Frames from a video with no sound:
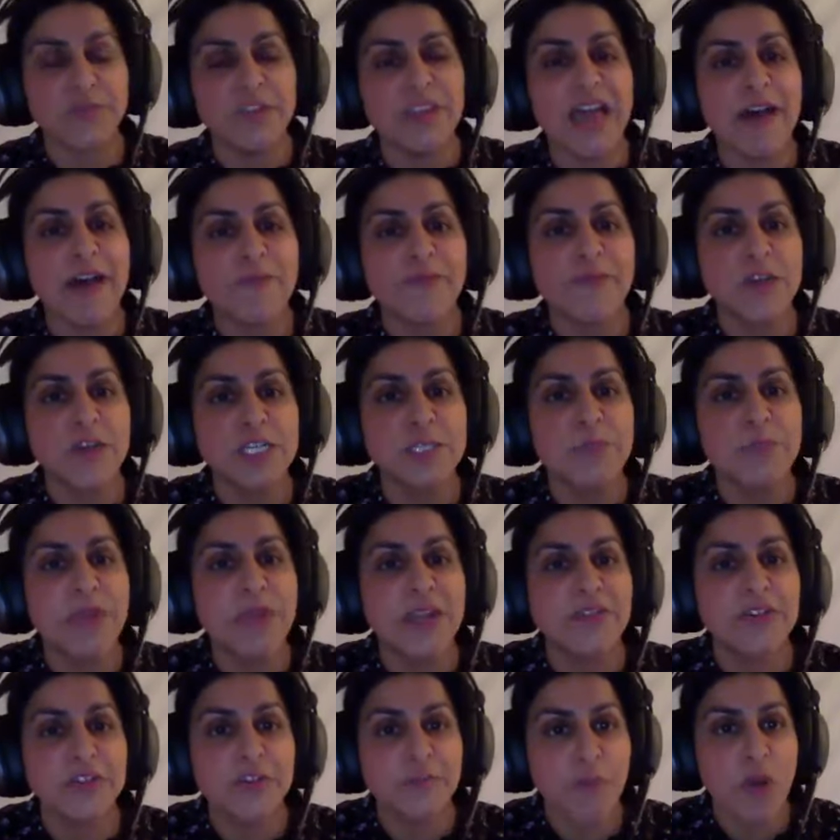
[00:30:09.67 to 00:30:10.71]
for that first
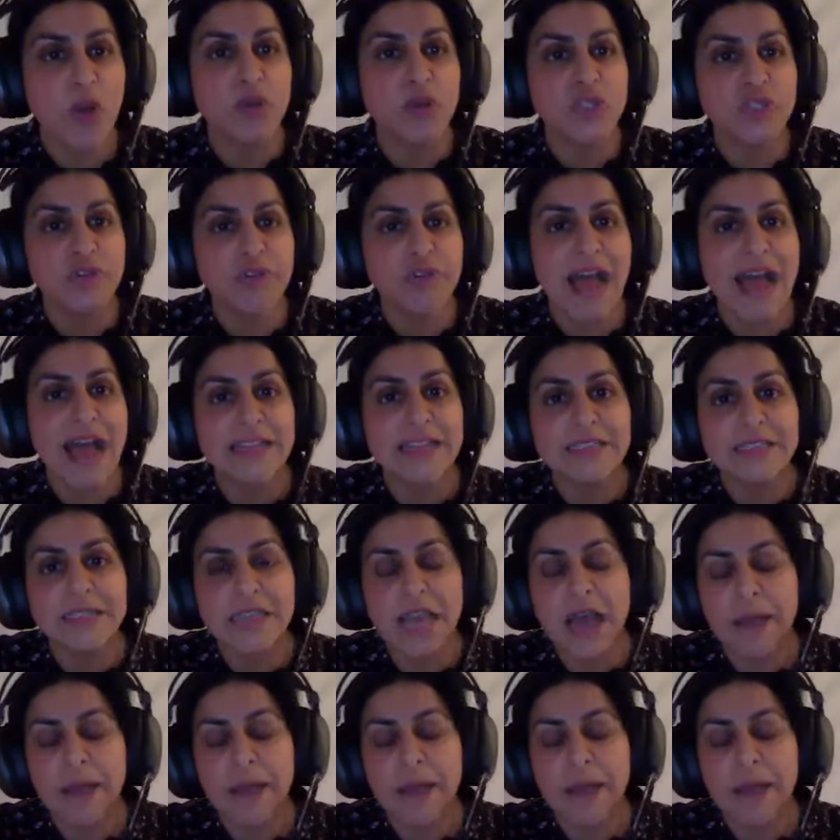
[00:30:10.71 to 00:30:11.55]
period of post grad,